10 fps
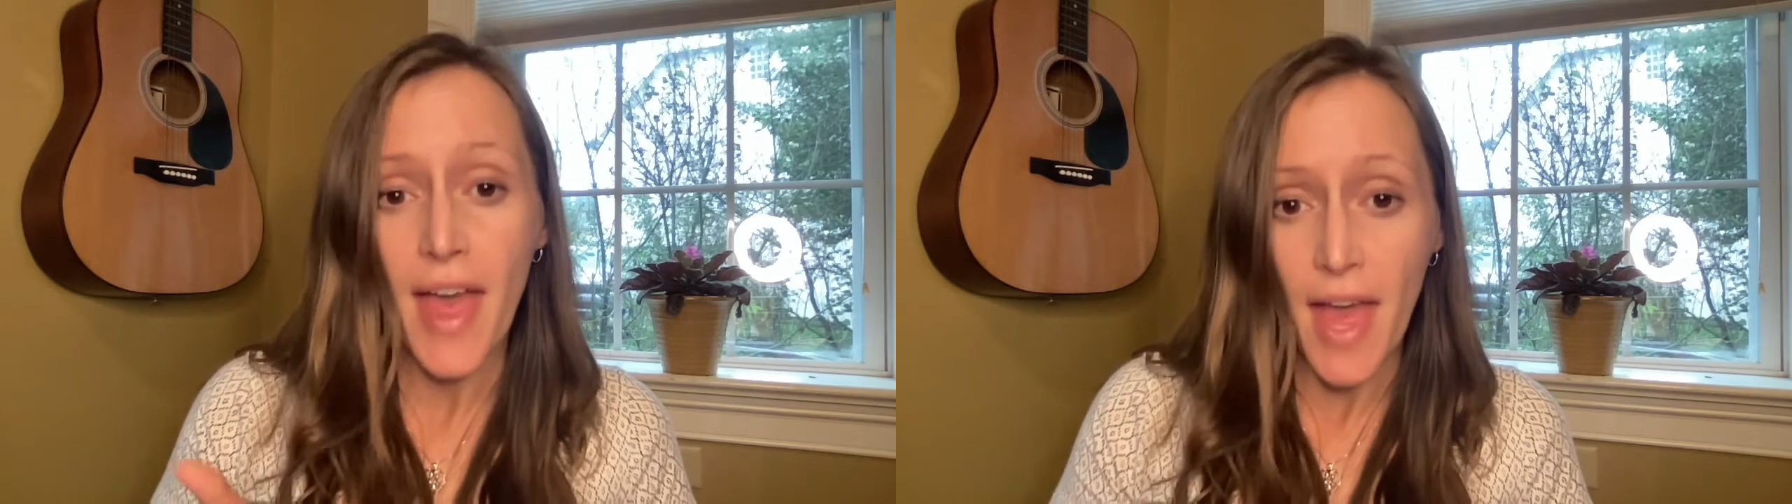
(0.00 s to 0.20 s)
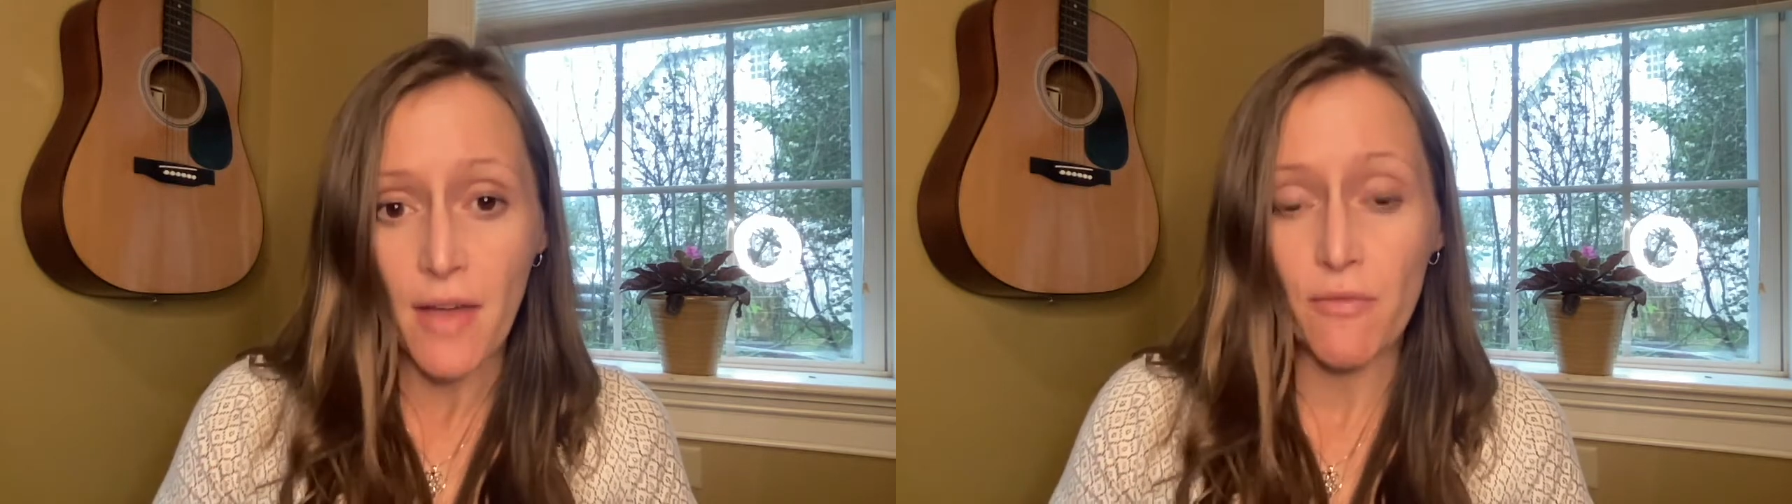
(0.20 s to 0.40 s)

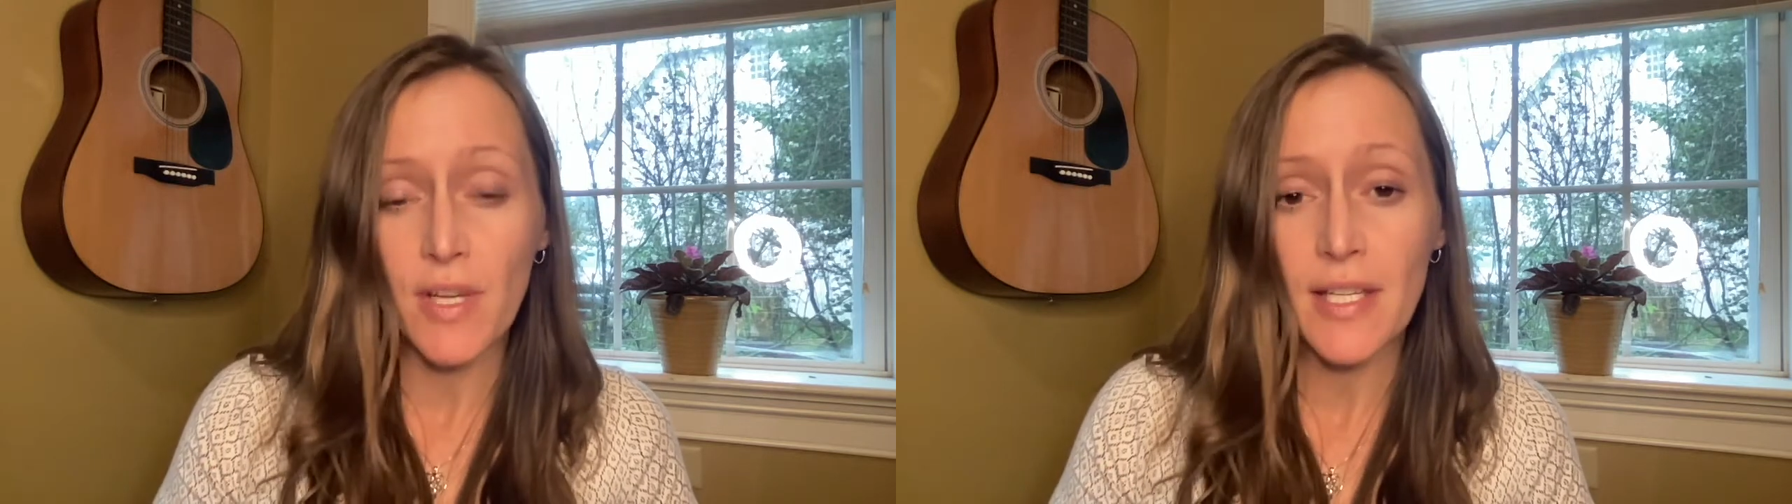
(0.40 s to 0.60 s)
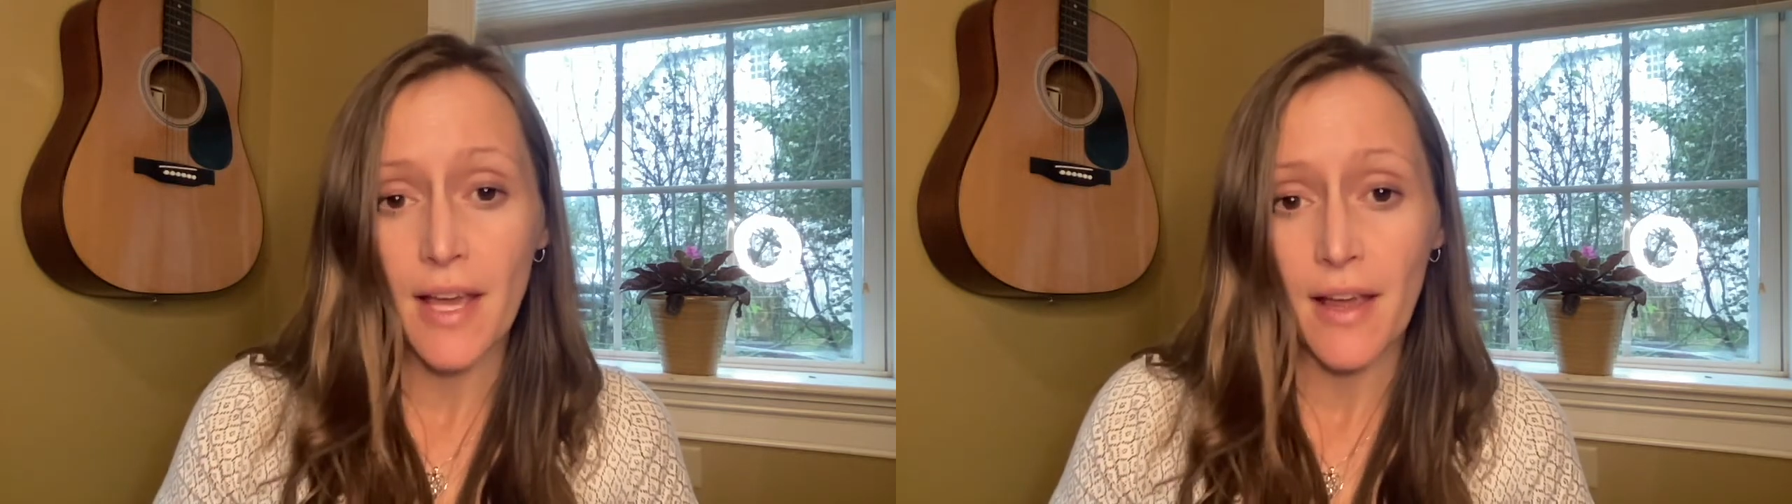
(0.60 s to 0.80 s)
every
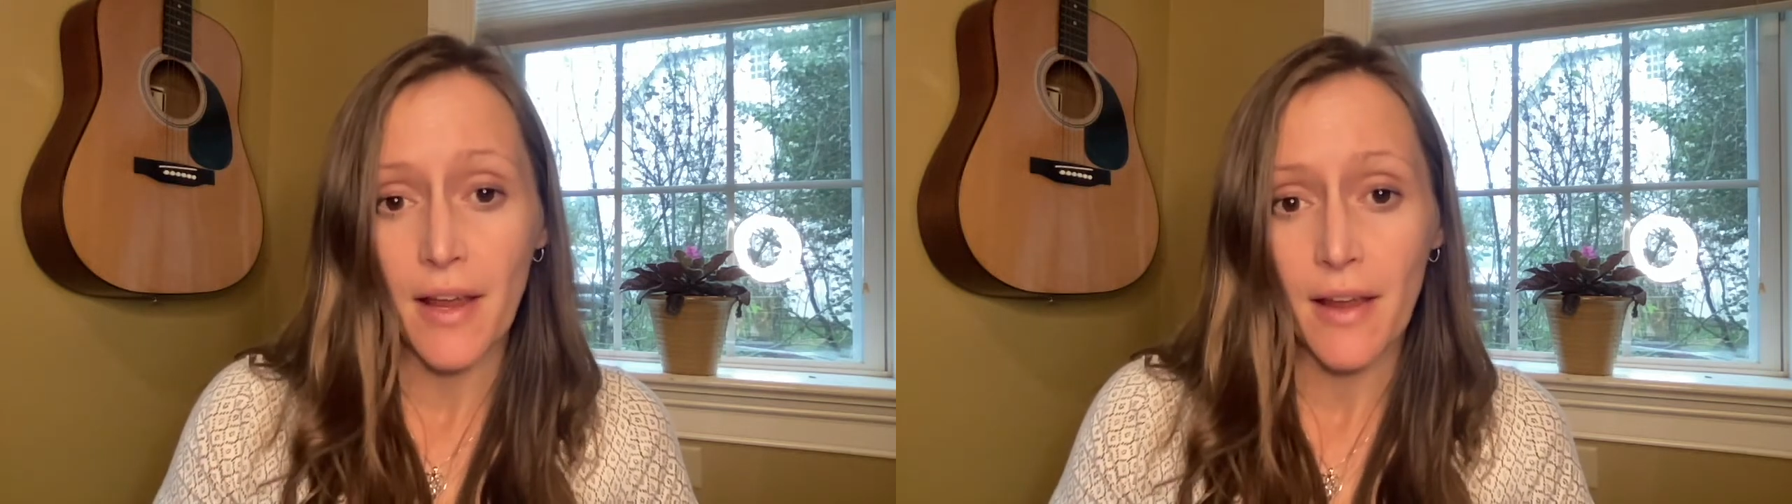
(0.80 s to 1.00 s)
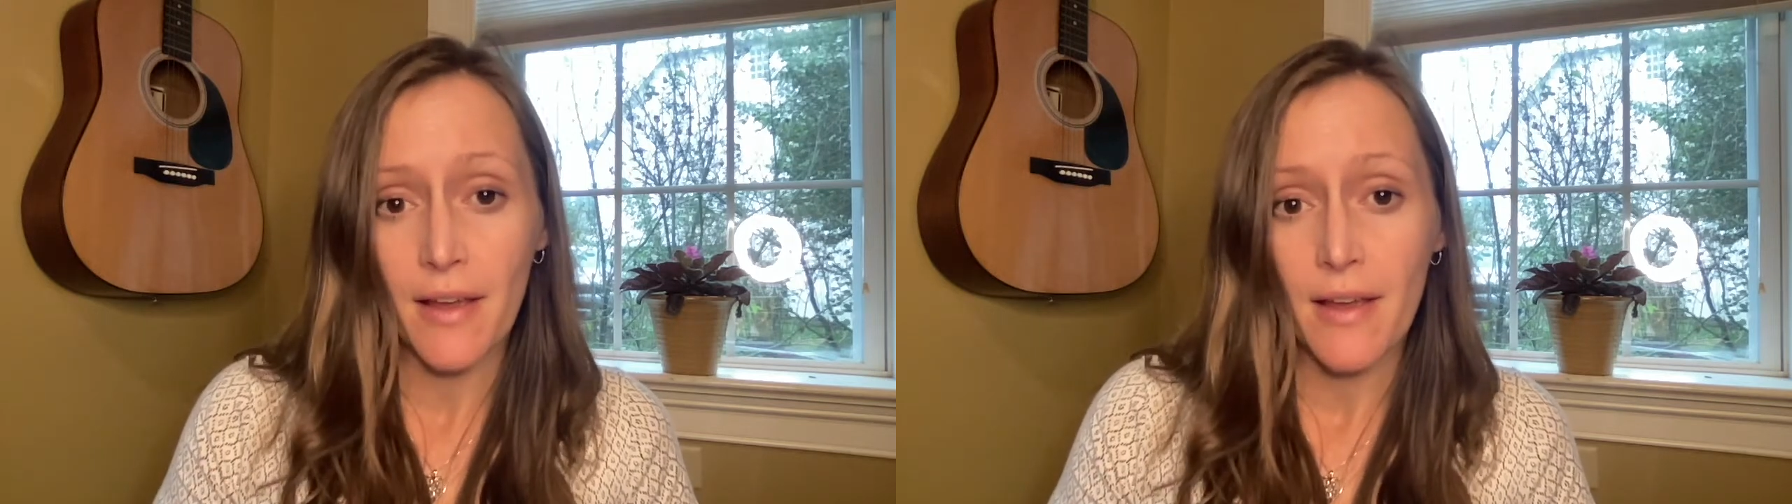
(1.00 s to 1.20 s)
day.